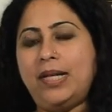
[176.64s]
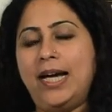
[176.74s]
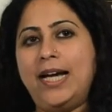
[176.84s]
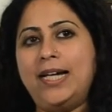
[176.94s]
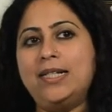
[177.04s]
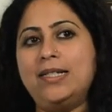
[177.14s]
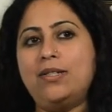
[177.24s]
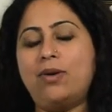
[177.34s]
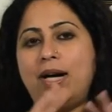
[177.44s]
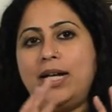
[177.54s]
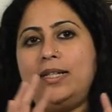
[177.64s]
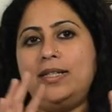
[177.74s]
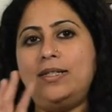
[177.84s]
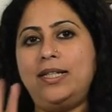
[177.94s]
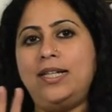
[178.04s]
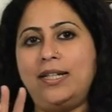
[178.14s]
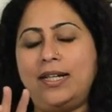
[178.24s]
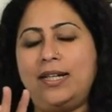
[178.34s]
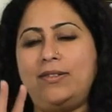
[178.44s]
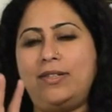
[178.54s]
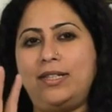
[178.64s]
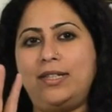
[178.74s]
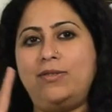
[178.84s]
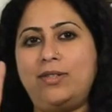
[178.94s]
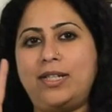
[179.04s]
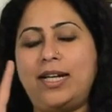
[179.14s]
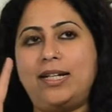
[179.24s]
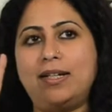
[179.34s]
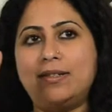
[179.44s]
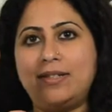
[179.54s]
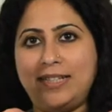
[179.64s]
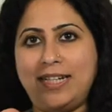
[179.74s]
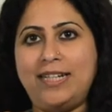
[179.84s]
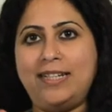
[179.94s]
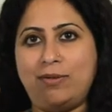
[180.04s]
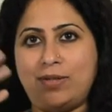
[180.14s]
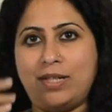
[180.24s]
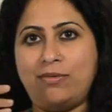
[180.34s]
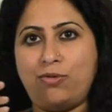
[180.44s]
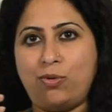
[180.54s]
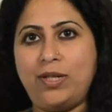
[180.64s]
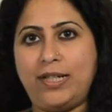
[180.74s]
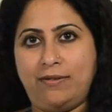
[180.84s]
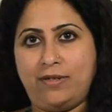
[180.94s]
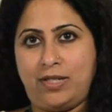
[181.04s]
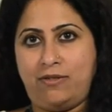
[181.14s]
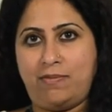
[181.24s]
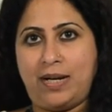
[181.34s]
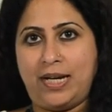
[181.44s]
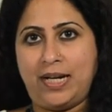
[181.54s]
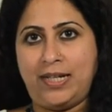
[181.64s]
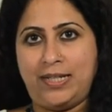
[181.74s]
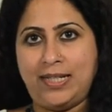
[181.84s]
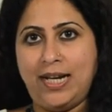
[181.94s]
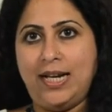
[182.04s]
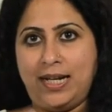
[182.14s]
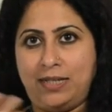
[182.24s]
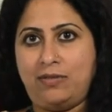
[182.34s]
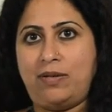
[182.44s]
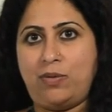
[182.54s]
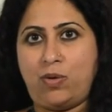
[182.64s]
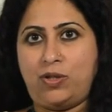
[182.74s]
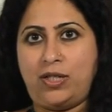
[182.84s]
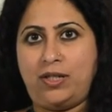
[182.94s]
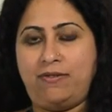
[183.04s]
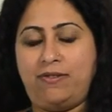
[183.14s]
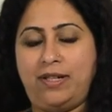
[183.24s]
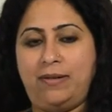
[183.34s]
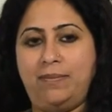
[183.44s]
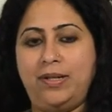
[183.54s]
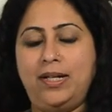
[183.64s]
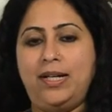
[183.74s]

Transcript: And so I had the scene, and it was like a scene that was unfolding in front of my eyes as if I were watching a film.